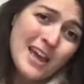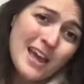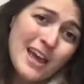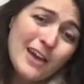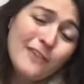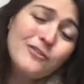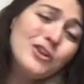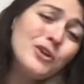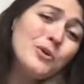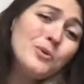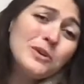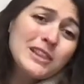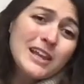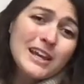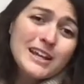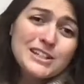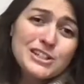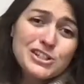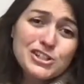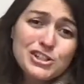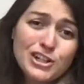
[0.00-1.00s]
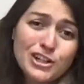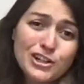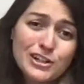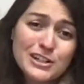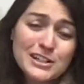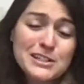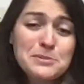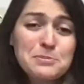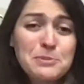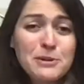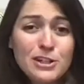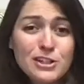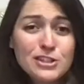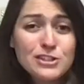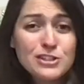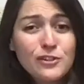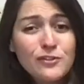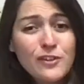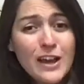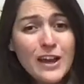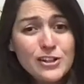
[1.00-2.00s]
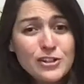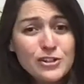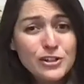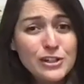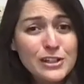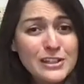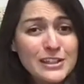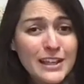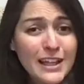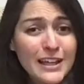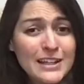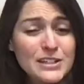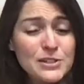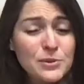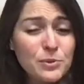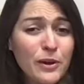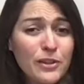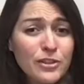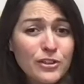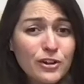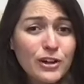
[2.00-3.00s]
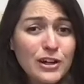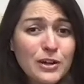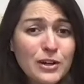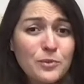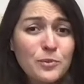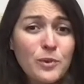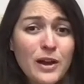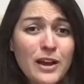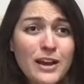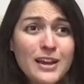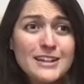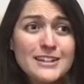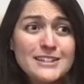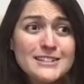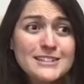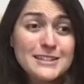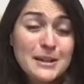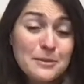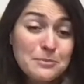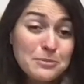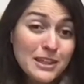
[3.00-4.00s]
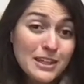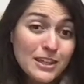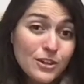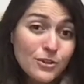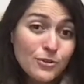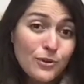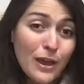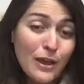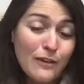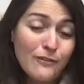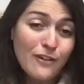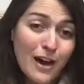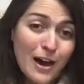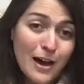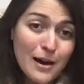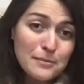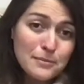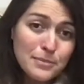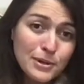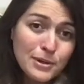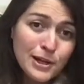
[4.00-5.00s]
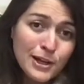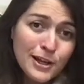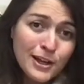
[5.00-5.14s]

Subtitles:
If you would like to share an experience you've had during Lent, whether it was something you gave up,